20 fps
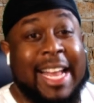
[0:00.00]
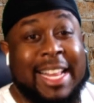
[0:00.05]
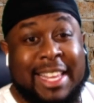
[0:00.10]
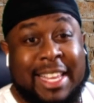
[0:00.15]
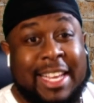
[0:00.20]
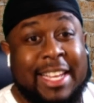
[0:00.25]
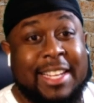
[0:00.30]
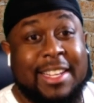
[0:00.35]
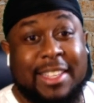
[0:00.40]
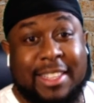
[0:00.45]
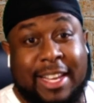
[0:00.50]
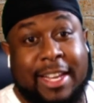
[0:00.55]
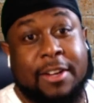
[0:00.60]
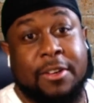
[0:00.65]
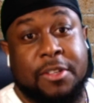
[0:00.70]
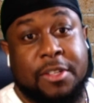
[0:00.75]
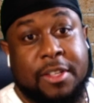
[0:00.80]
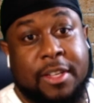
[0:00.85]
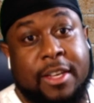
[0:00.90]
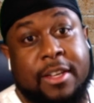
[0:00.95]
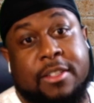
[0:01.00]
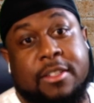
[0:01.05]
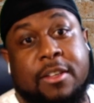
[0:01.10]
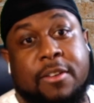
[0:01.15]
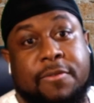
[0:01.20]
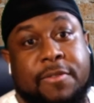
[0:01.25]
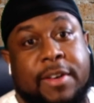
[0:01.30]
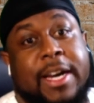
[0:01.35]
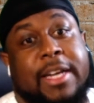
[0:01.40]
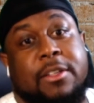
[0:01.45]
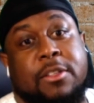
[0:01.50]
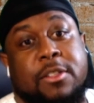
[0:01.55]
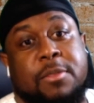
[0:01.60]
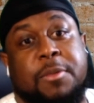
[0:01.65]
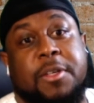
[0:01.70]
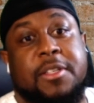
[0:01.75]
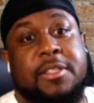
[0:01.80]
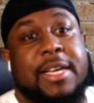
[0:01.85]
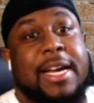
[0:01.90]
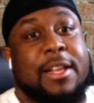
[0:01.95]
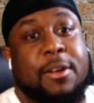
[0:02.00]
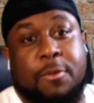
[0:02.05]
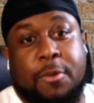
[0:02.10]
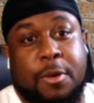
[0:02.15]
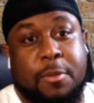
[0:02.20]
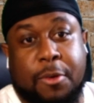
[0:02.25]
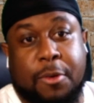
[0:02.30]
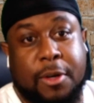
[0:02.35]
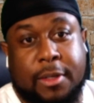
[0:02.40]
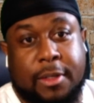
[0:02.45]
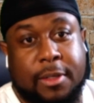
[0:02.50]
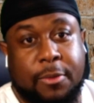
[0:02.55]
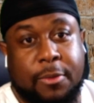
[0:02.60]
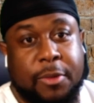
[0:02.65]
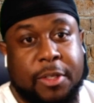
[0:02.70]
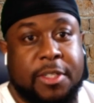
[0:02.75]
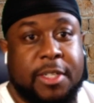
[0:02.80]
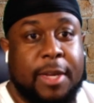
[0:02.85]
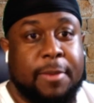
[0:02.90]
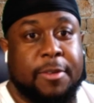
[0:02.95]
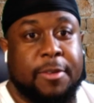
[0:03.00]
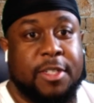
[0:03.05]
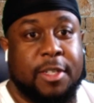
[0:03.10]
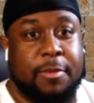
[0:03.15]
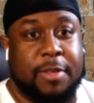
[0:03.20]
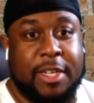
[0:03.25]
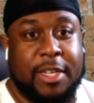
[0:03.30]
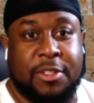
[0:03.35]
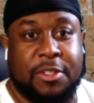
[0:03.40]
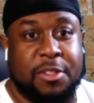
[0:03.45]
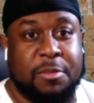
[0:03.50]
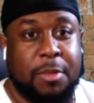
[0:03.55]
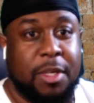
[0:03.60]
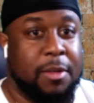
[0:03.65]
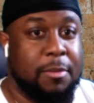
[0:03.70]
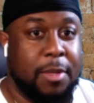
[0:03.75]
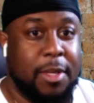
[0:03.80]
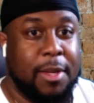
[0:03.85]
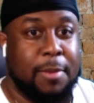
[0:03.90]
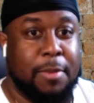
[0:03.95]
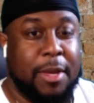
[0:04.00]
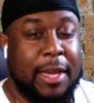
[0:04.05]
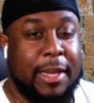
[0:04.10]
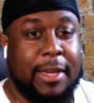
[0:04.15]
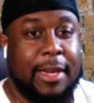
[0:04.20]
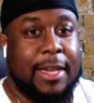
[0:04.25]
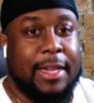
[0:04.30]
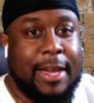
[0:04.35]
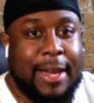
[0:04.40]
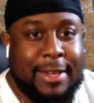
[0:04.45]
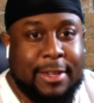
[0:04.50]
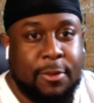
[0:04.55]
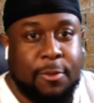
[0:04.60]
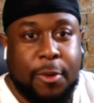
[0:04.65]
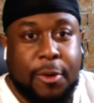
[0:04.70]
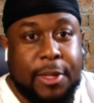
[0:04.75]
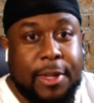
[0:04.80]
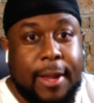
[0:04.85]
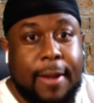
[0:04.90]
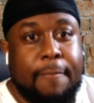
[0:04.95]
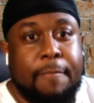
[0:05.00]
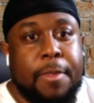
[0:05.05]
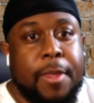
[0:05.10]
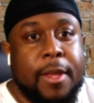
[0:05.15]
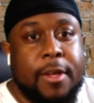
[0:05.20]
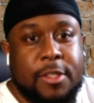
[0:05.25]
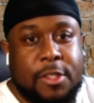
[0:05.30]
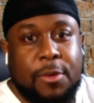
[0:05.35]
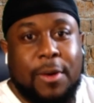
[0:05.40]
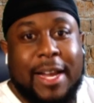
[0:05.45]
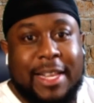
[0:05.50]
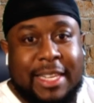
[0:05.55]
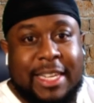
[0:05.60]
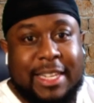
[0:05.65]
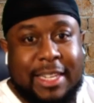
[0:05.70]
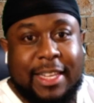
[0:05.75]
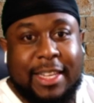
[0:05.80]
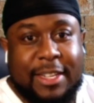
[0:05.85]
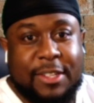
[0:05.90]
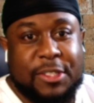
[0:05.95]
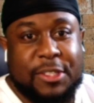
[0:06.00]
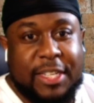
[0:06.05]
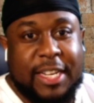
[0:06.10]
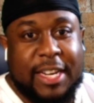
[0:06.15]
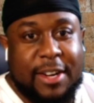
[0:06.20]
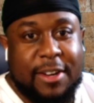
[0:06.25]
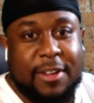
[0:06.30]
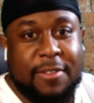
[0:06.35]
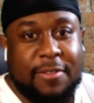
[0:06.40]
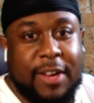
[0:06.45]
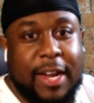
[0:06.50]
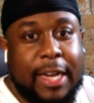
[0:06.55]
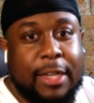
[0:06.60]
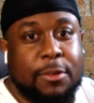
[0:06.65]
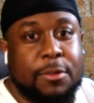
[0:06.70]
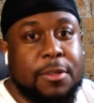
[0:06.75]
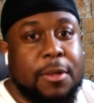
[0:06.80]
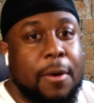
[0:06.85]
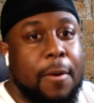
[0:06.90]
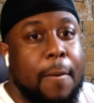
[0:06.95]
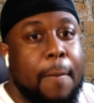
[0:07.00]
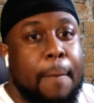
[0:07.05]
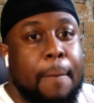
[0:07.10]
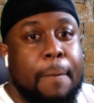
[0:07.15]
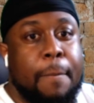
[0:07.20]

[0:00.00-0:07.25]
I need the Lakers to get to the finals because I don't want Brooklyn to win the championship. That's just me being petty. I don't want that. So I need the Lakers there in the finals.